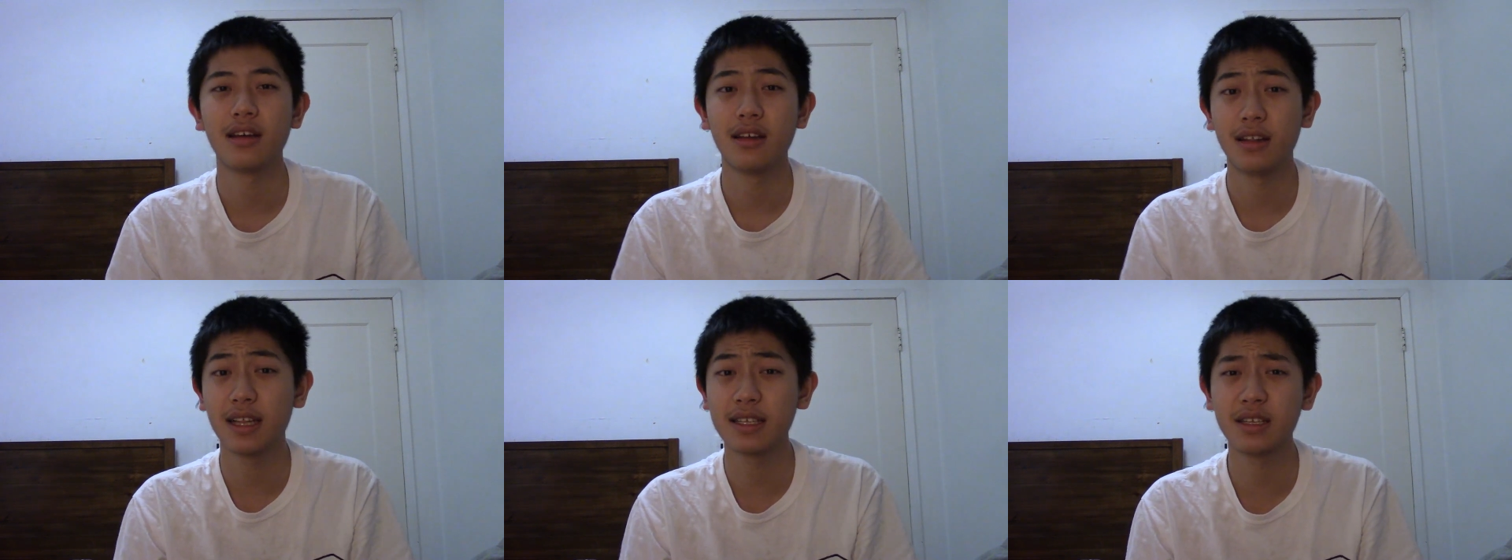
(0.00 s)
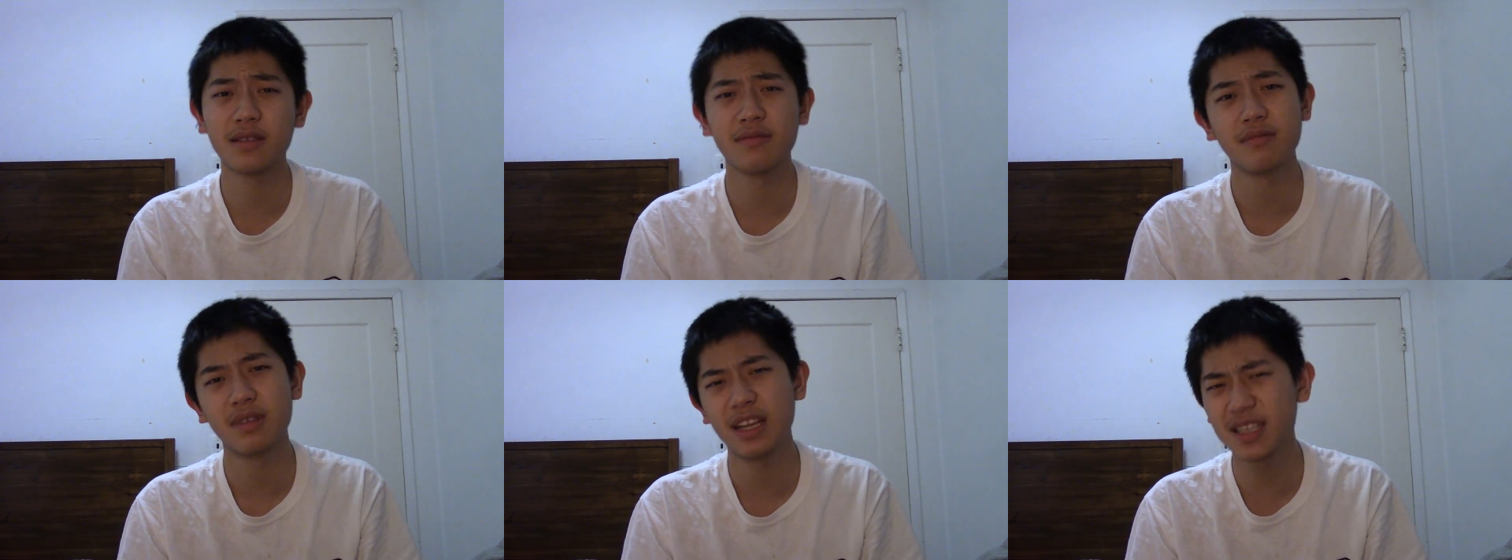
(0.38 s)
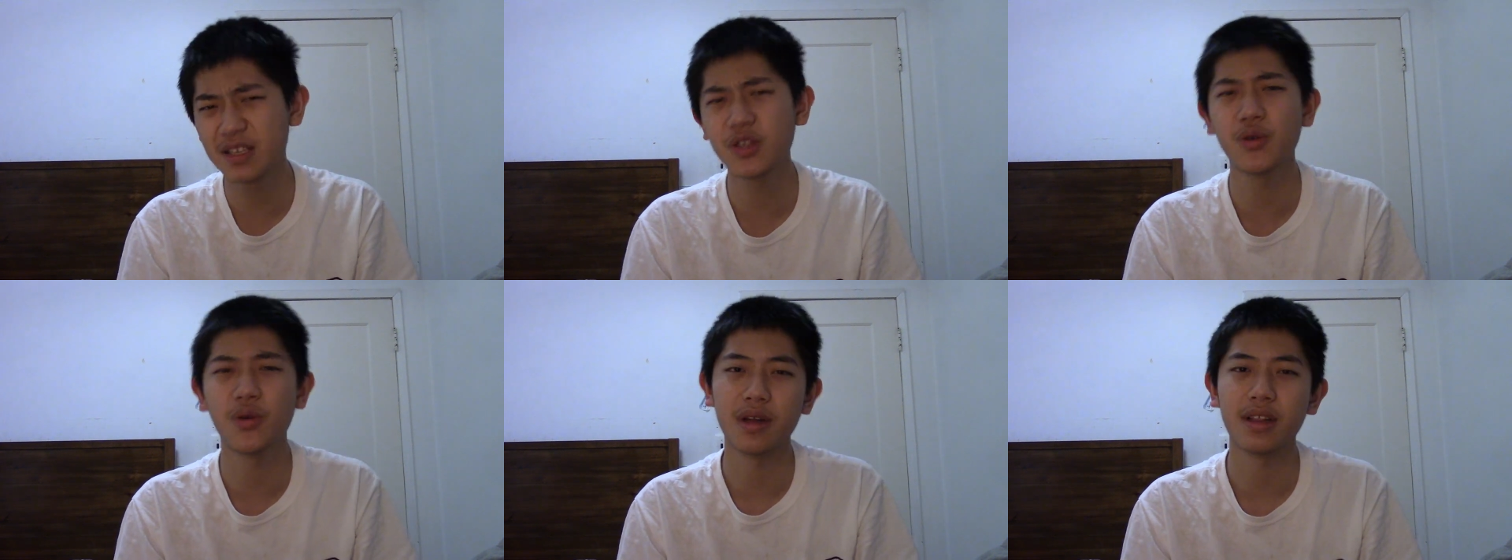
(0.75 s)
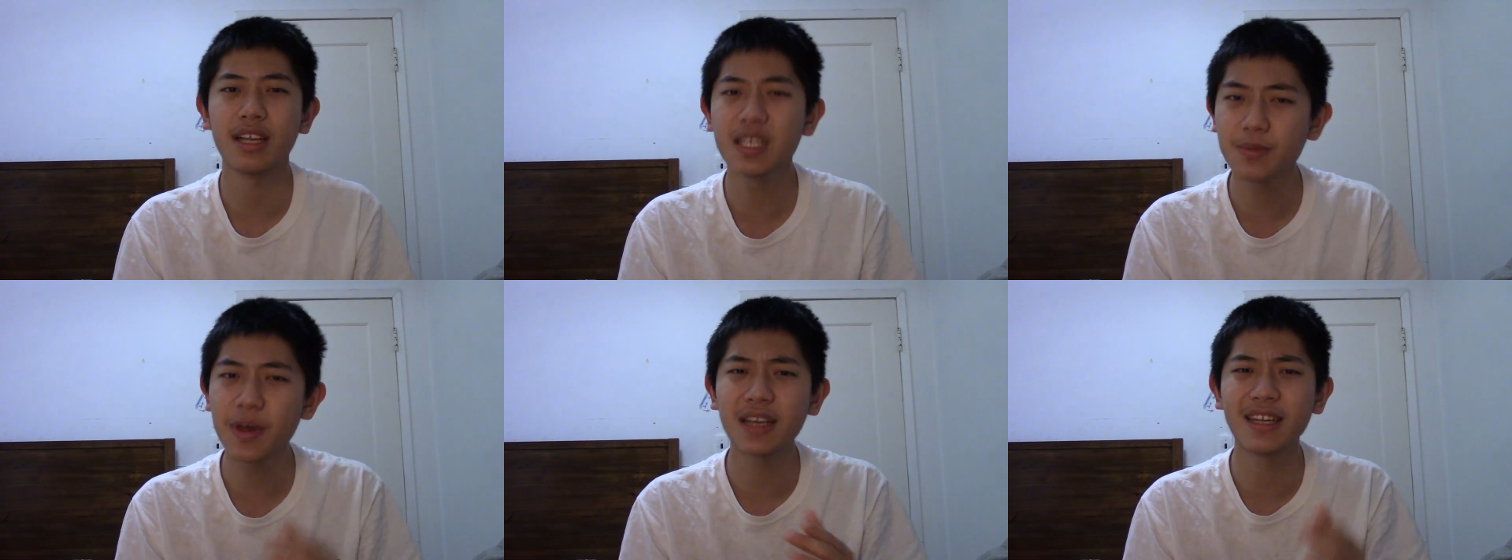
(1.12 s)
let's do it.
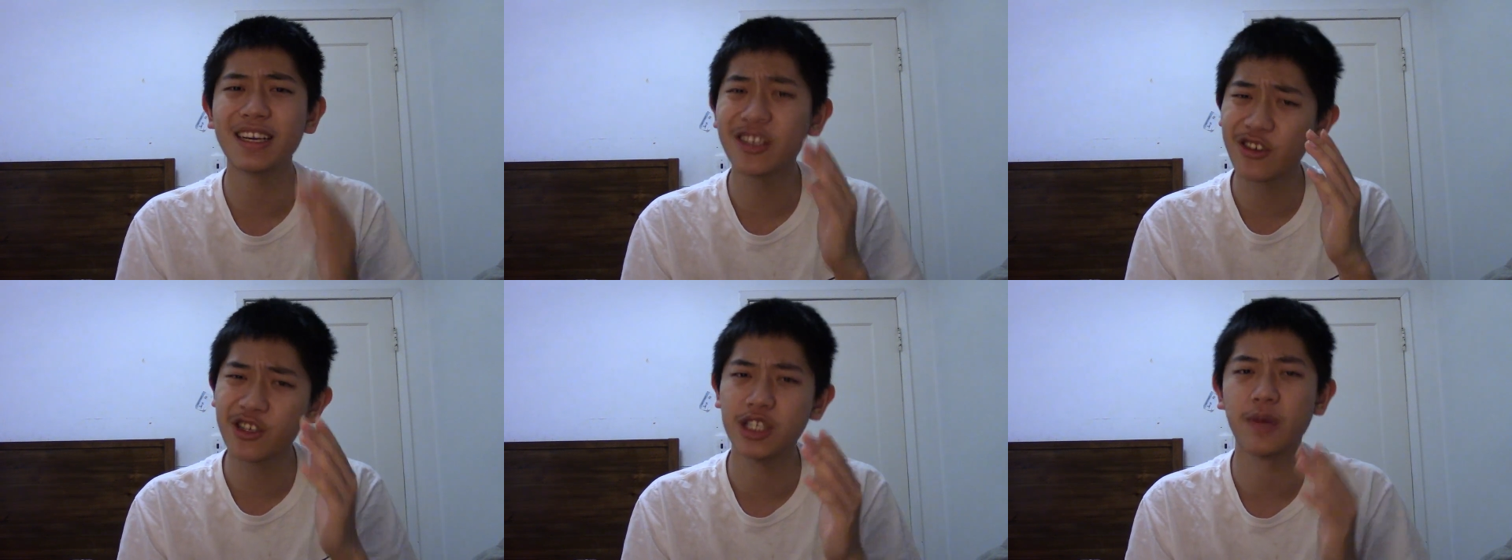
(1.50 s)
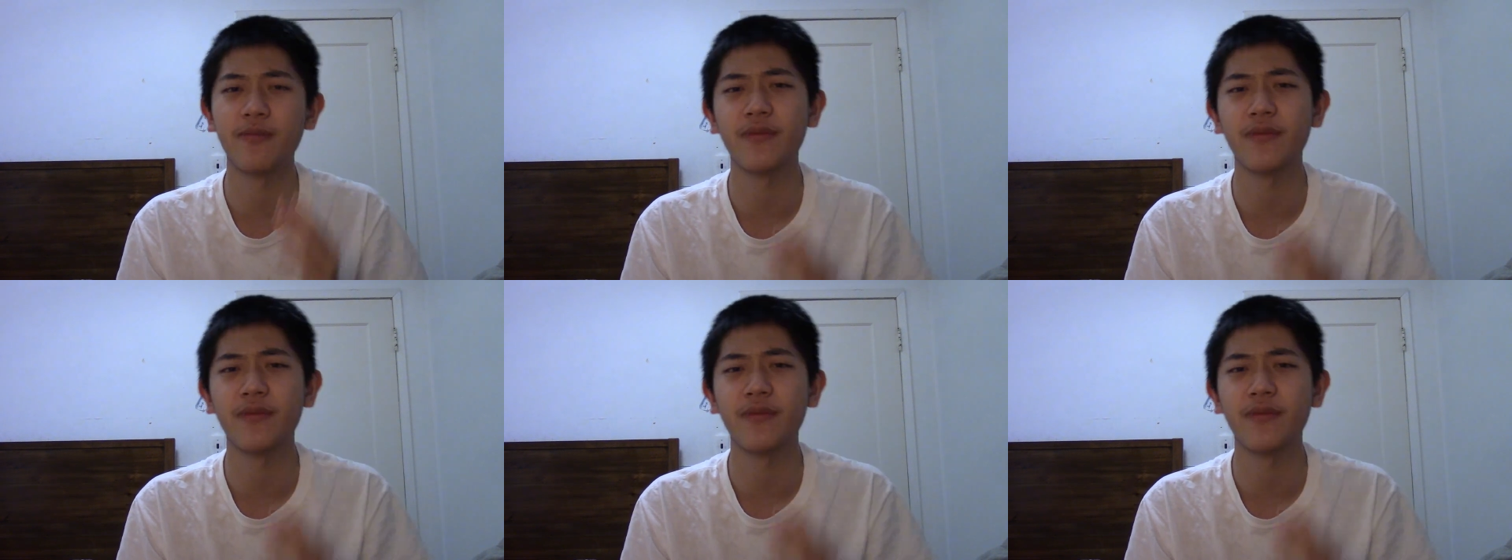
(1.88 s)
Let's make an internship